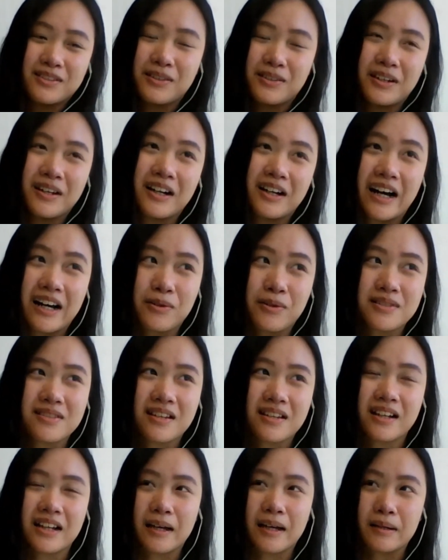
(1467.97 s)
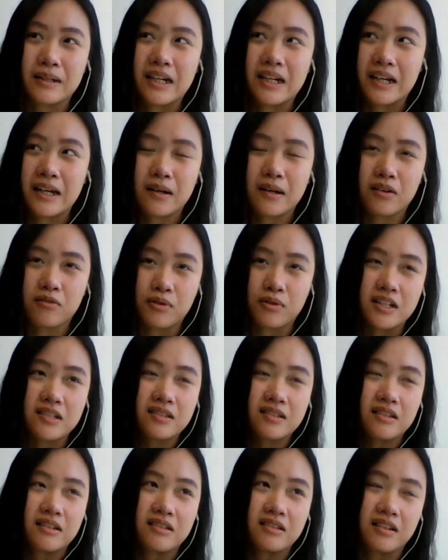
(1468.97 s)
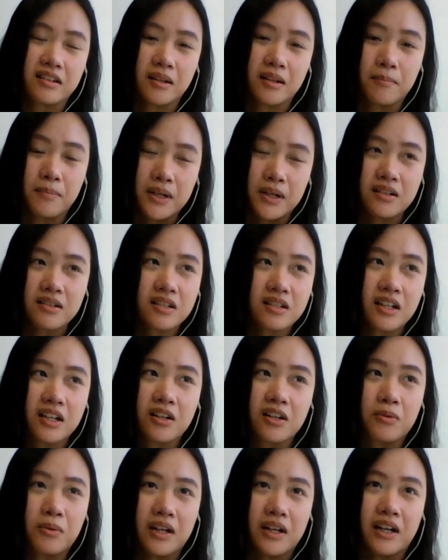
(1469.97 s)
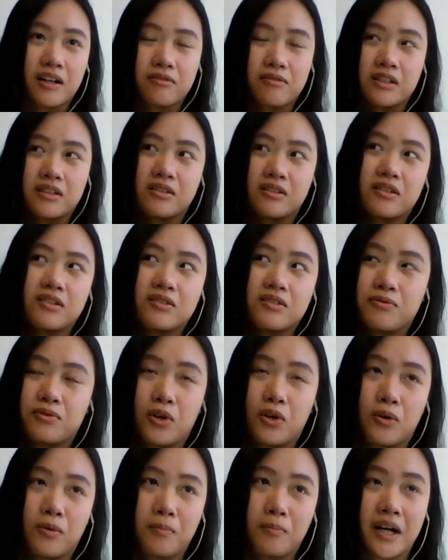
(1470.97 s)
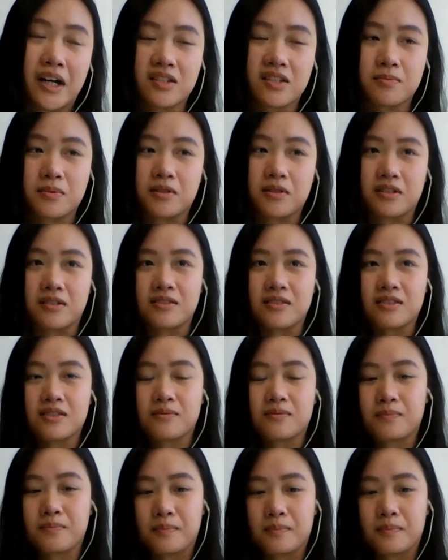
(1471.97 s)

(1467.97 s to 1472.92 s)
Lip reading: So yeah, I would say like taking risks is like the biggest takeaway I've learned from my experience.